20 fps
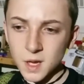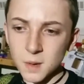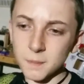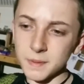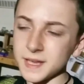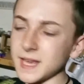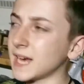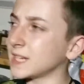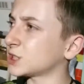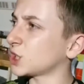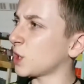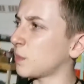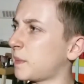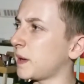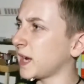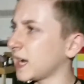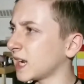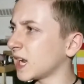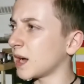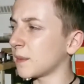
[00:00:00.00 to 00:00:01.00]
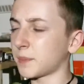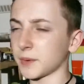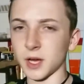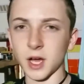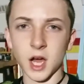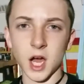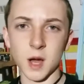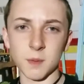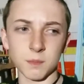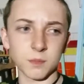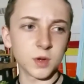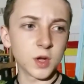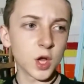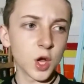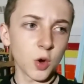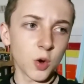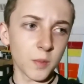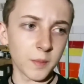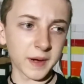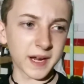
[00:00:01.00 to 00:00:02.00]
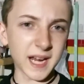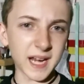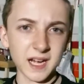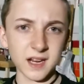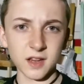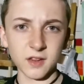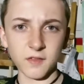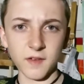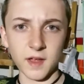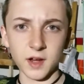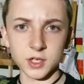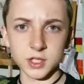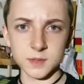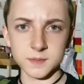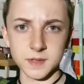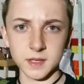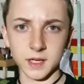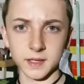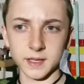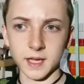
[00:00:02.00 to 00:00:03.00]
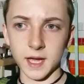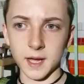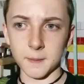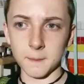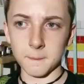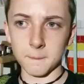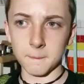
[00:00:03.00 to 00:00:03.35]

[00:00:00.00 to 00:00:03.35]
But yes, yeah, so I'll pick it up um, when we're getting in the van or something like that.